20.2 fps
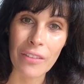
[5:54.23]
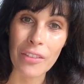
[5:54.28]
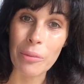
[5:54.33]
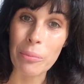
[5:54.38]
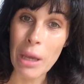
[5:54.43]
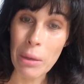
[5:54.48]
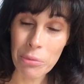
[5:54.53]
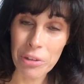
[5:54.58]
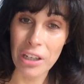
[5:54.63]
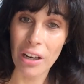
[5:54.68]
The
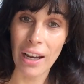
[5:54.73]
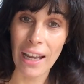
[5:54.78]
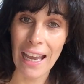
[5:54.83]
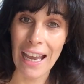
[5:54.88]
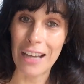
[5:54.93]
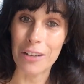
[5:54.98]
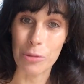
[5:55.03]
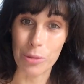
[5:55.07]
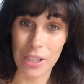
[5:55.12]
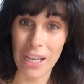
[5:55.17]
memory I
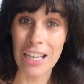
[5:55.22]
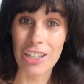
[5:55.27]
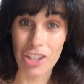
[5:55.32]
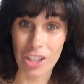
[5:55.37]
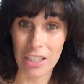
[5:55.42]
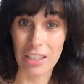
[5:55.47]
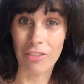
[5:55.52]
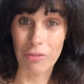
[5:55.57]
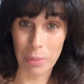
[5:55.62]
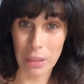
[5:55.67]
had was
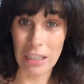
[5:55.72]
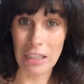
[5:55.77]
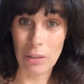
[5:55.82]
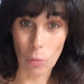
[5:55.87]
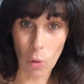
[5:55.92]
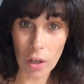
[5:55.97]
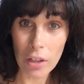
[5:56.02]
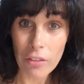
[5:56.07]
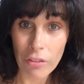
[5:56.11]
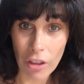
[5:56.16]
actually of
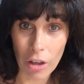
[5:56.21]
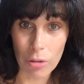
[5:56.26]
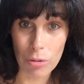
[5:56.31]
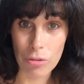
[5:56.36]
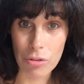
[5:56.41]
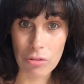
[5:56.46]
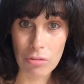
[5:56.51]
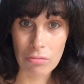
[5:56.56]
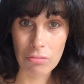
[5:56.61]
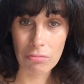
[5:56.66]
being one of
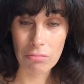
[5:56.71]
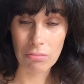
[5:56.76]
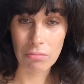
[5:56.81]
those